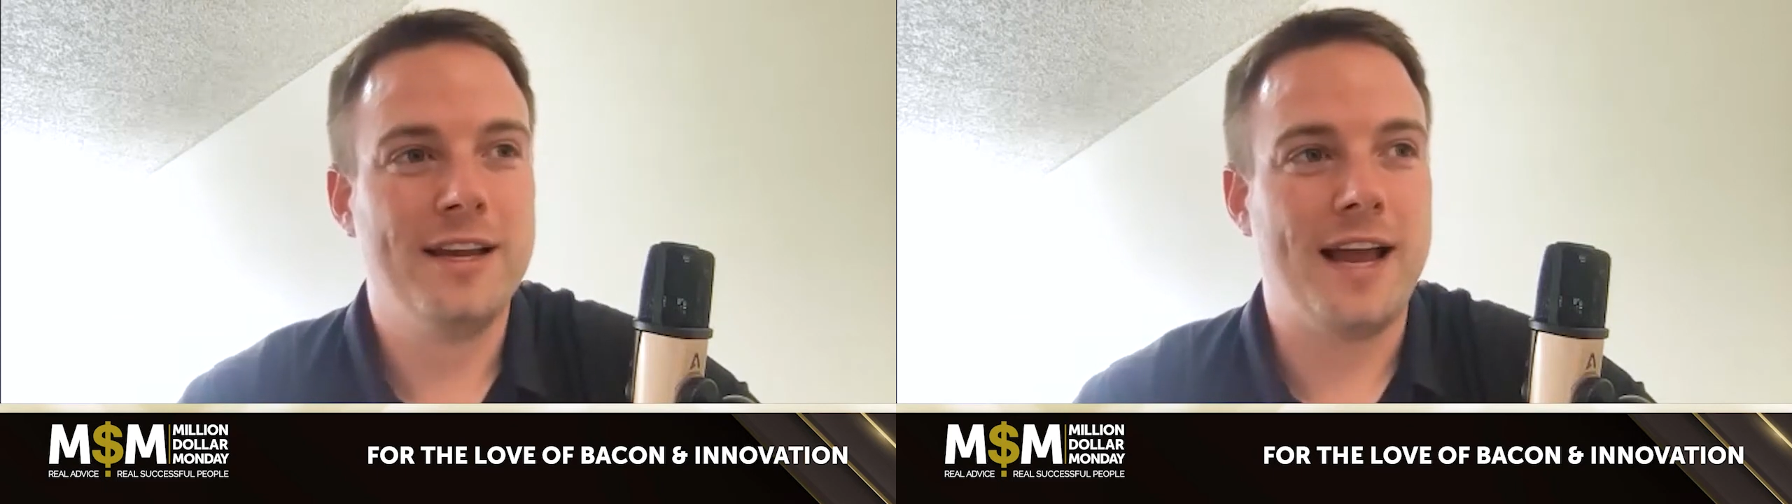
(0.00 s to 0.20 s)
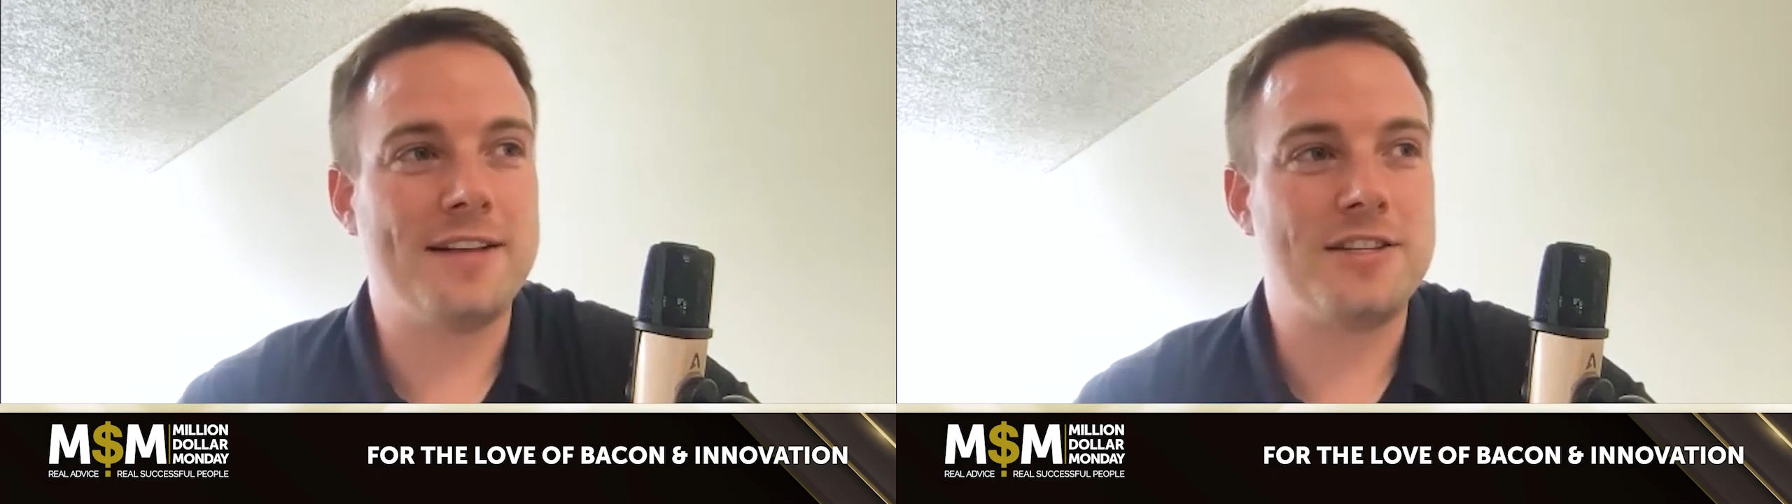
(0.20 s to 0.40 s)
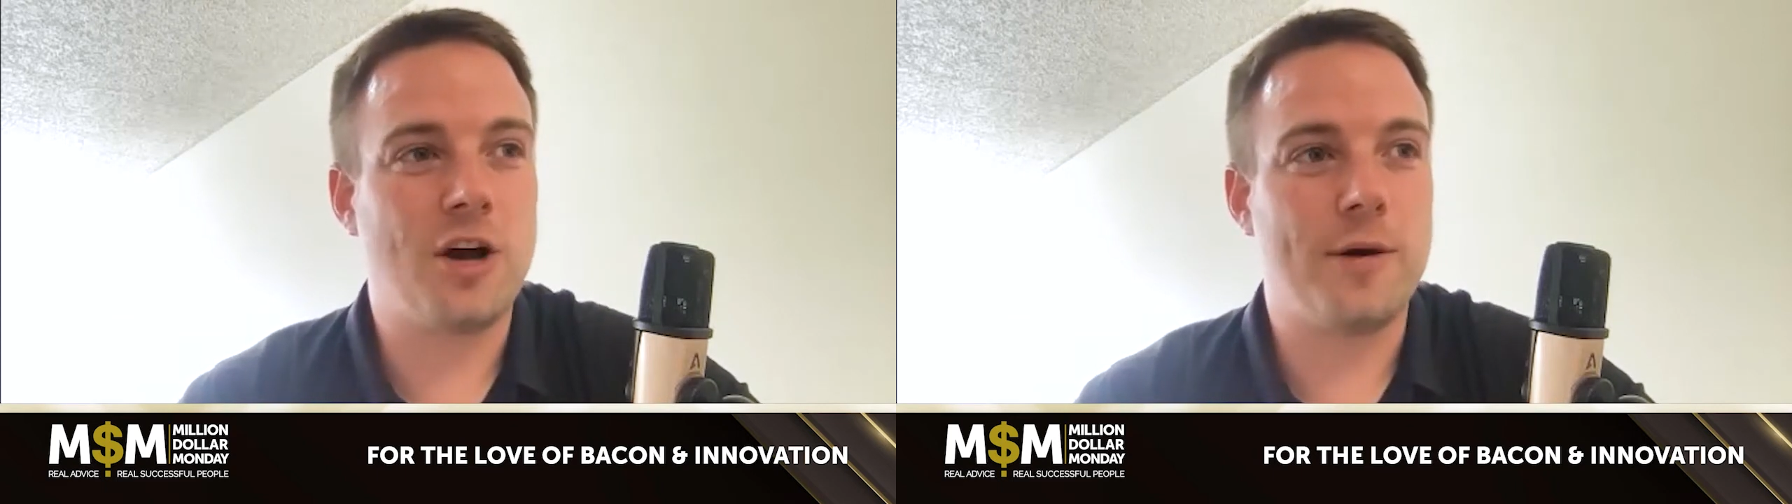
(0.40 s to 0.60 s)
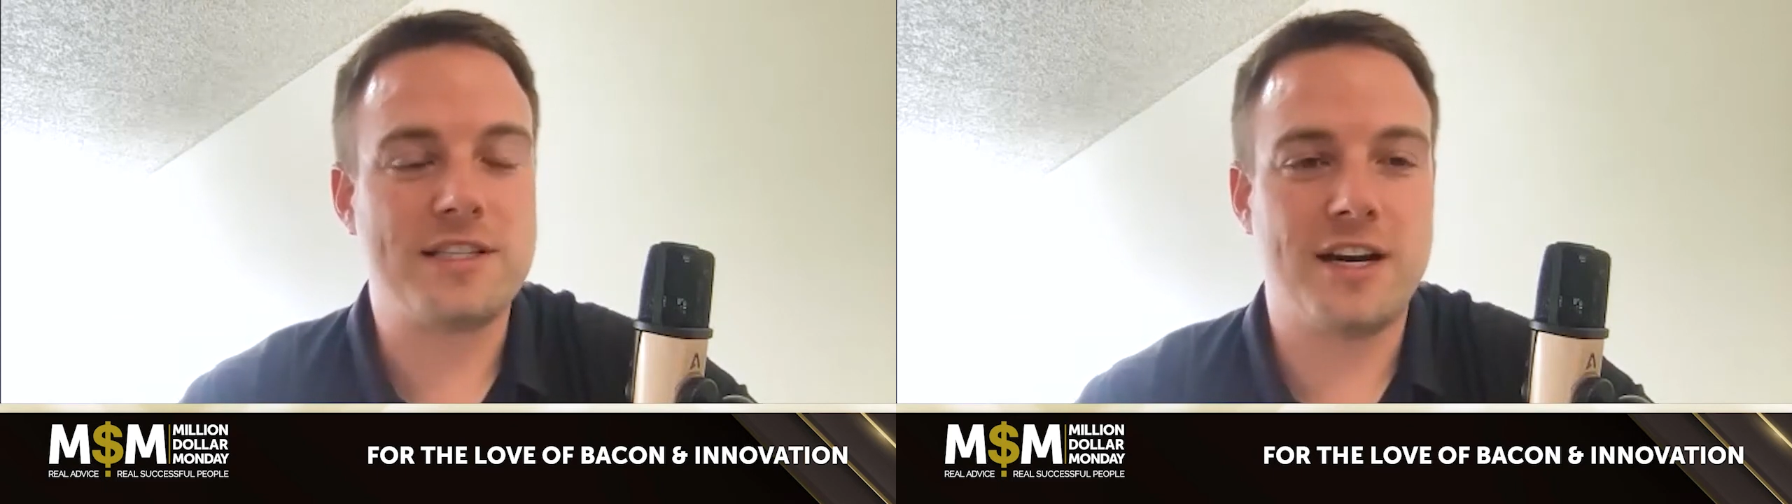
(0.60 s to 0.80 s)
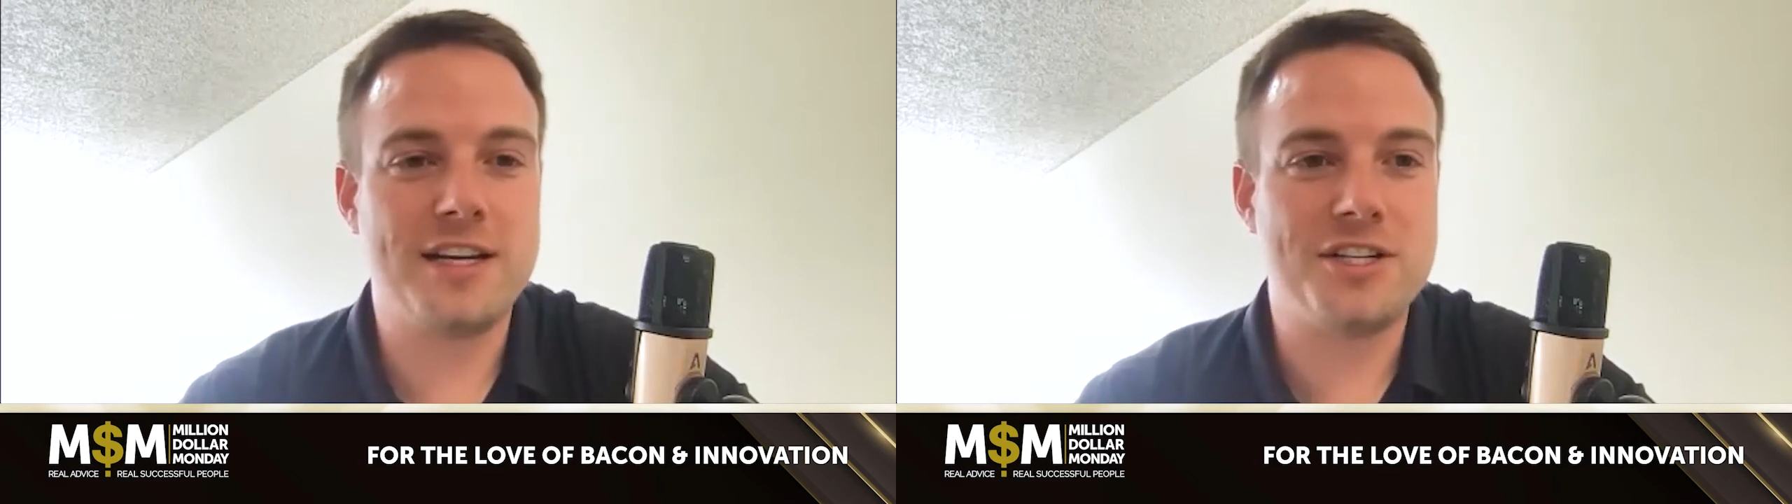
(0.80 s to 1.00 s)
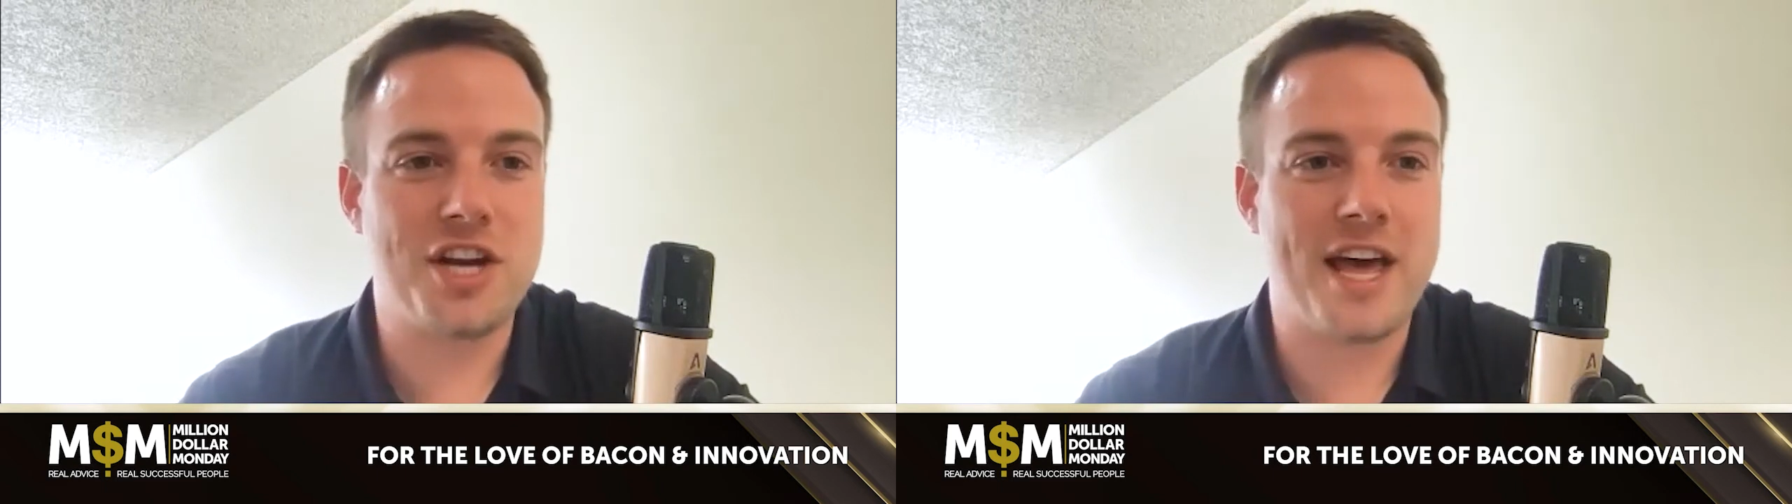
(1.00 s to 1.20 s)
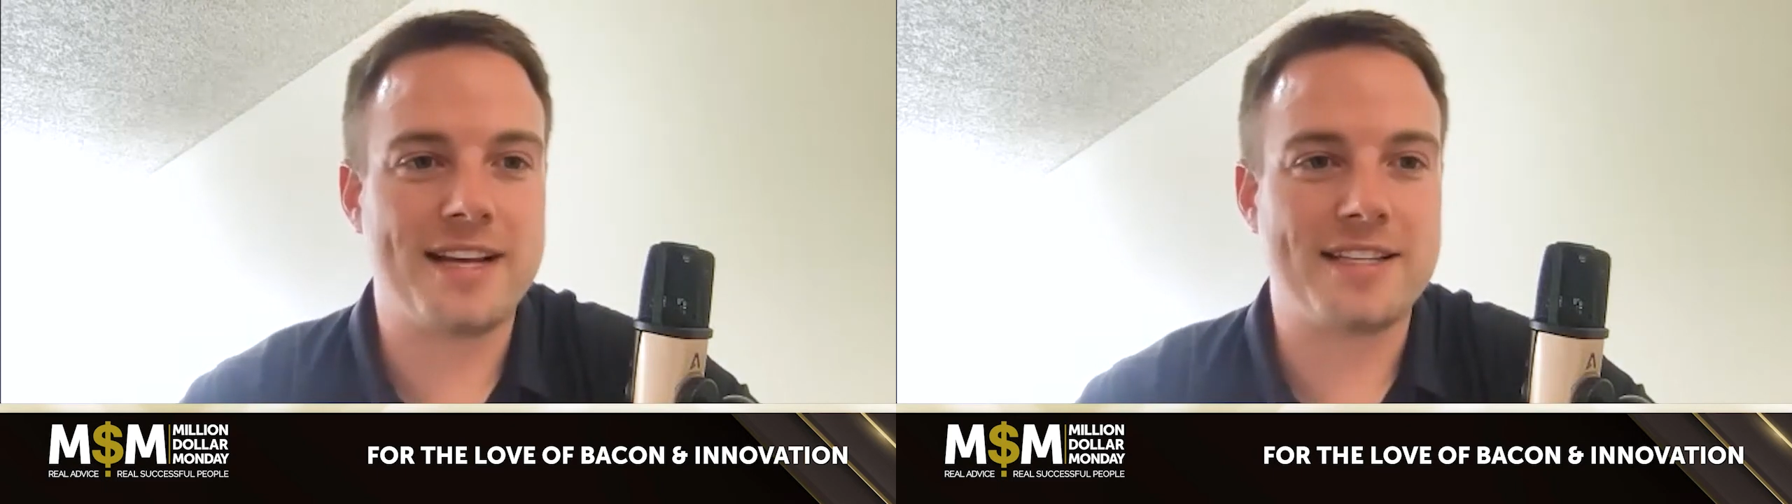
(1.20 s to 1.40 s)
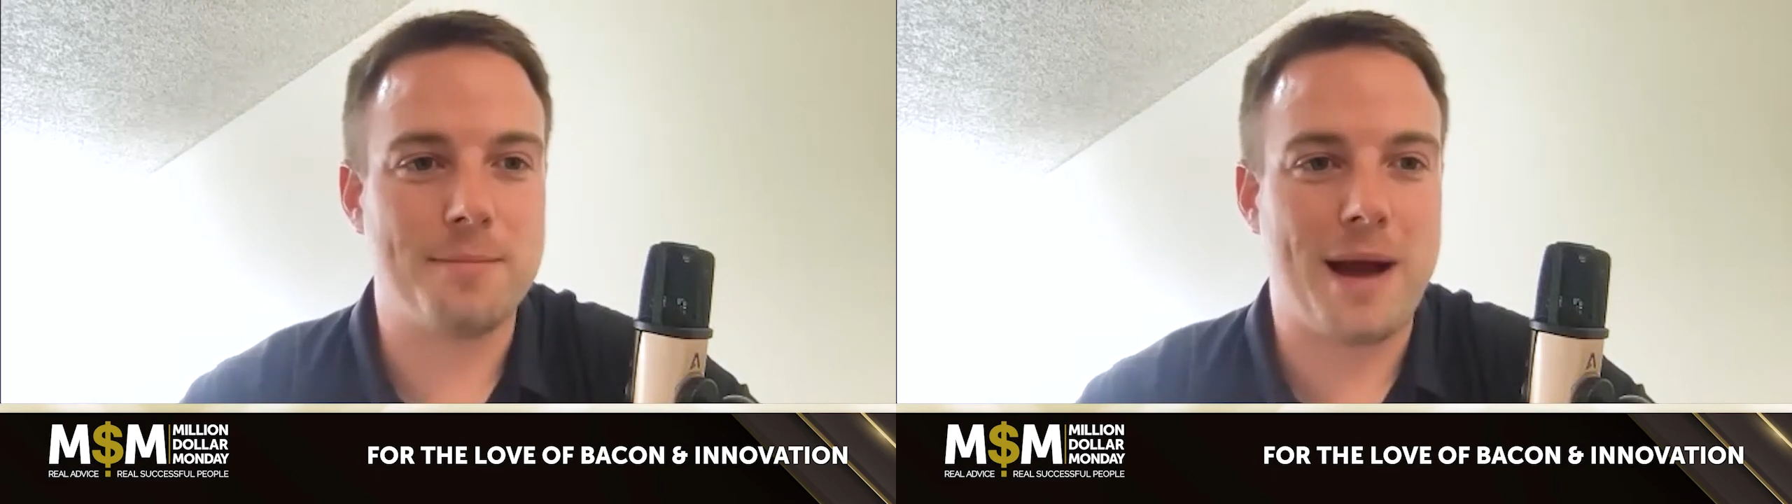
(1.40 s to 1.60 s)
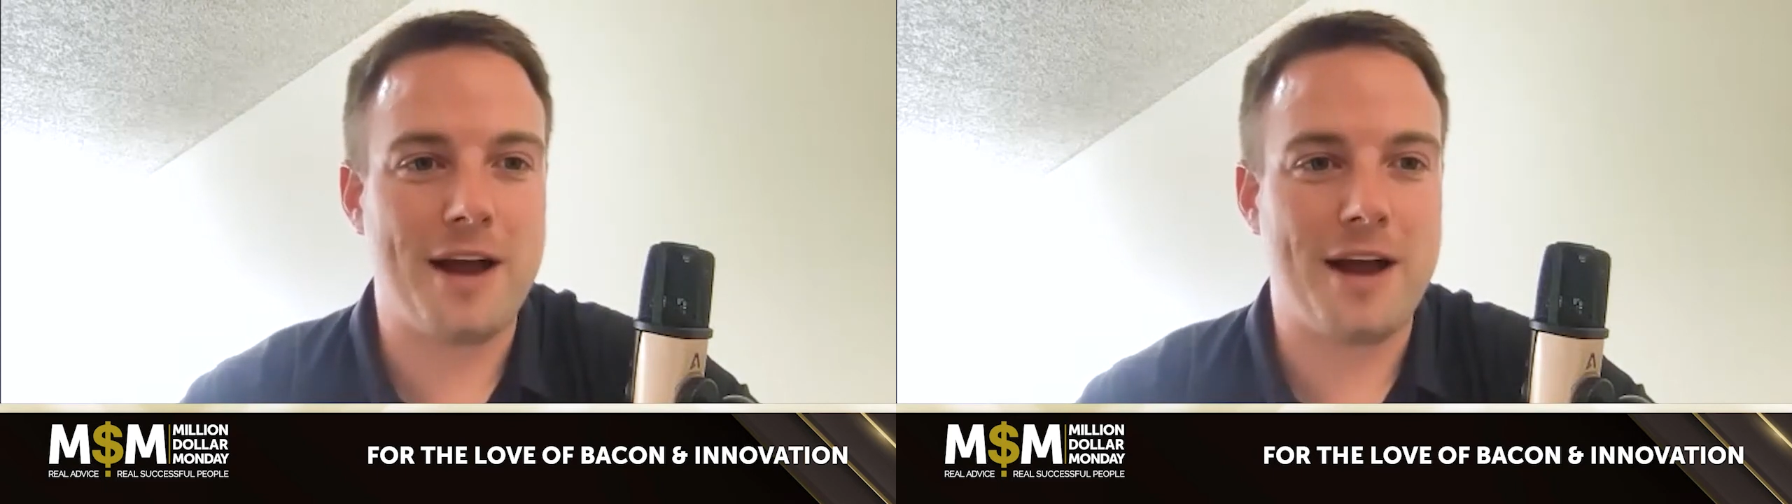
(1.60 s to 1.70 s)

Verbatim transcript: And so I studied genetics and